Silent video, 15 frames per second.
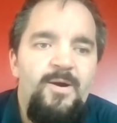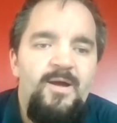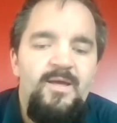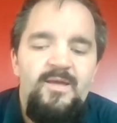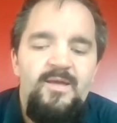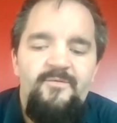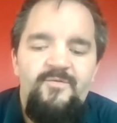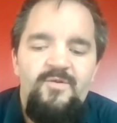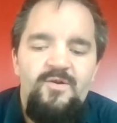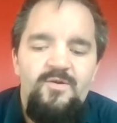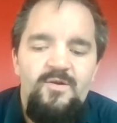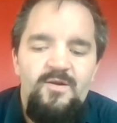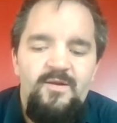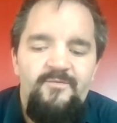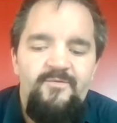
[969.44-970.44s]
But if
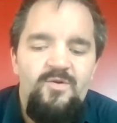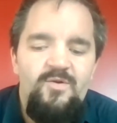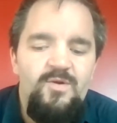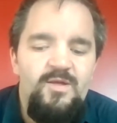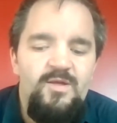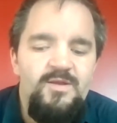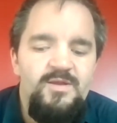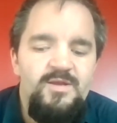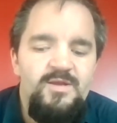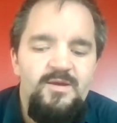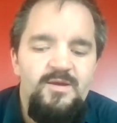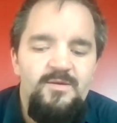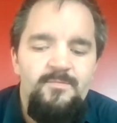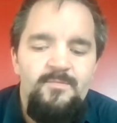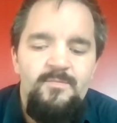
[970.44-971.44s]
you're willing
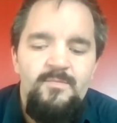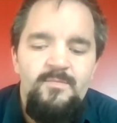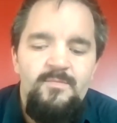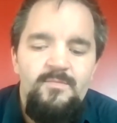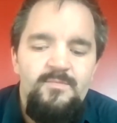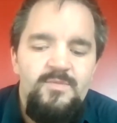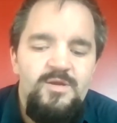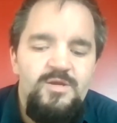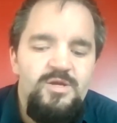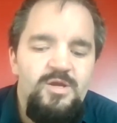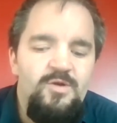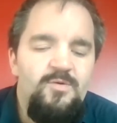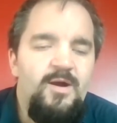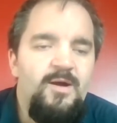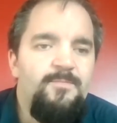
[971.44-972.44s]
to
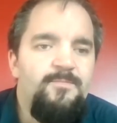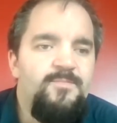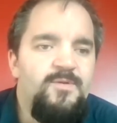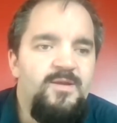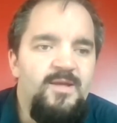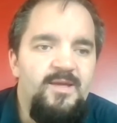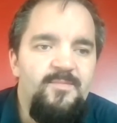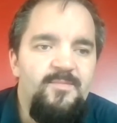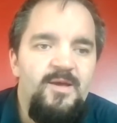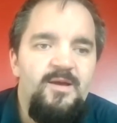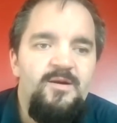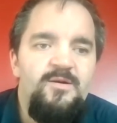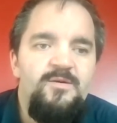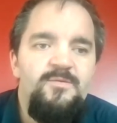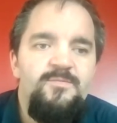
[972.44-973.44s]
show up, to
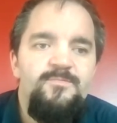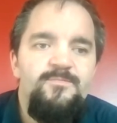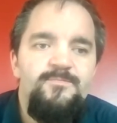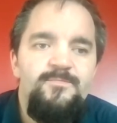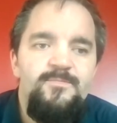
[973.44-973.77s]
email,